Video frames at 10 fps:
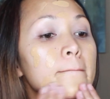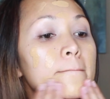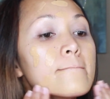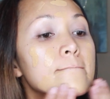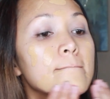my
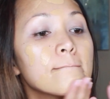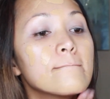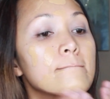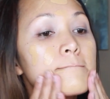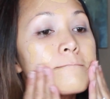gosh,
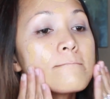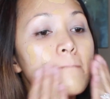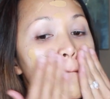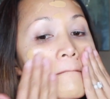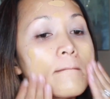I'm just
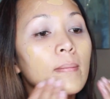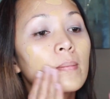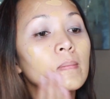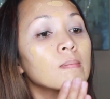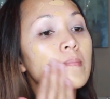so
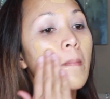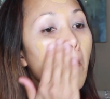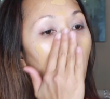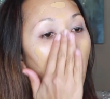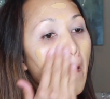grateful
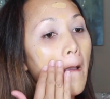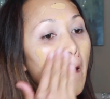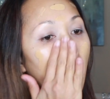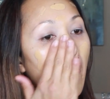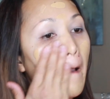that my
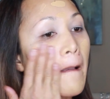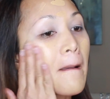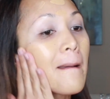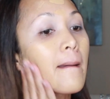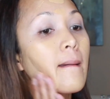children are
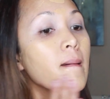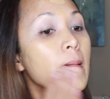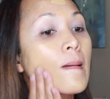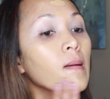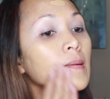sleeping
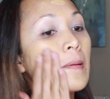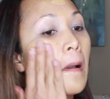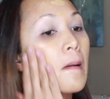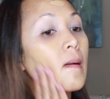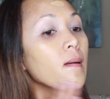right now
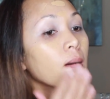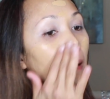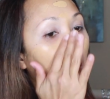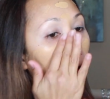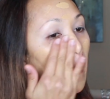so I can
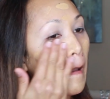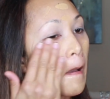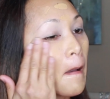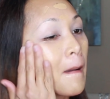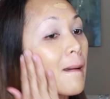do all
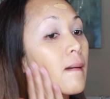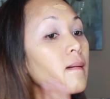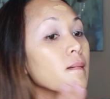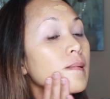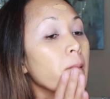this for you
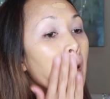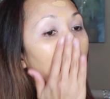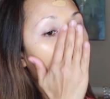guys.